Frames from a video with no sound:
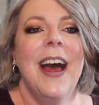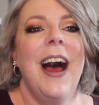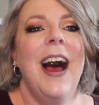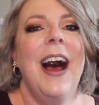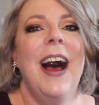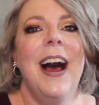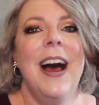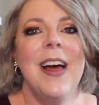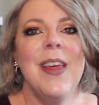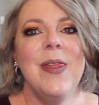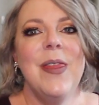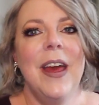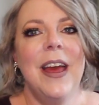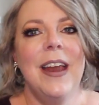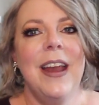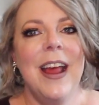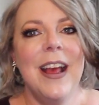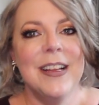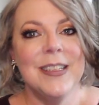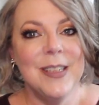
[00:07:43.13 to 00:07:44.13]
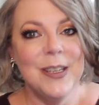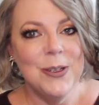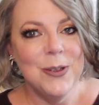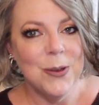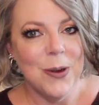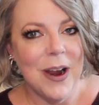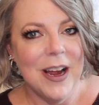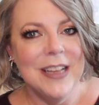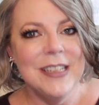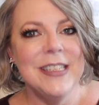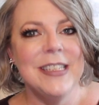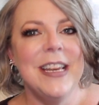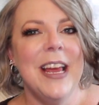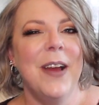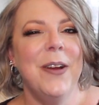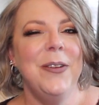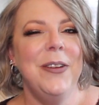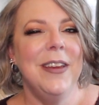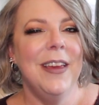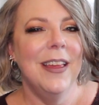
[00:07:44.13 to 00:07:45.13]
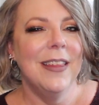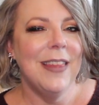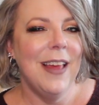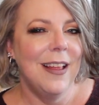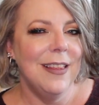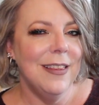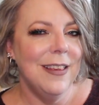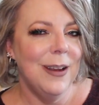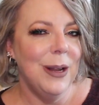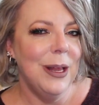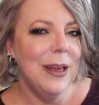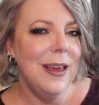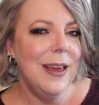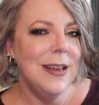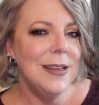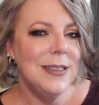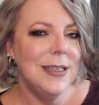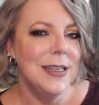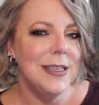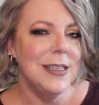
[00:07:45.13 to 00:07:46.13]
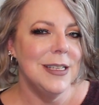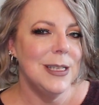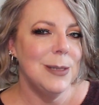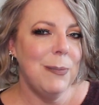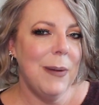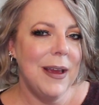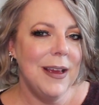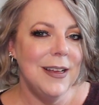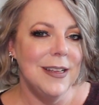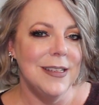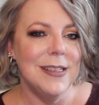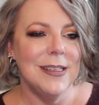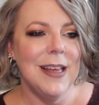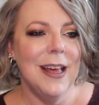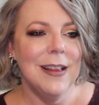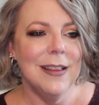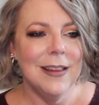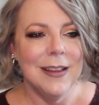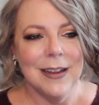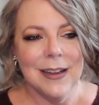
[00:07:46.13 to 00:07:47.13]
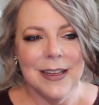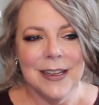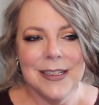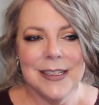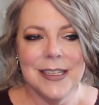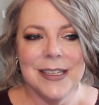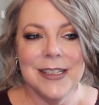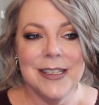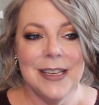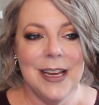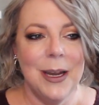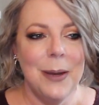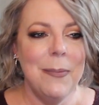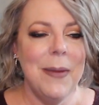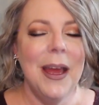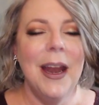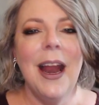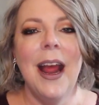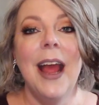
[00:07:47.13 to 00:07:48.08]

uh, then as it dries down, you get that little hint of spice, that little hint of cinnamon.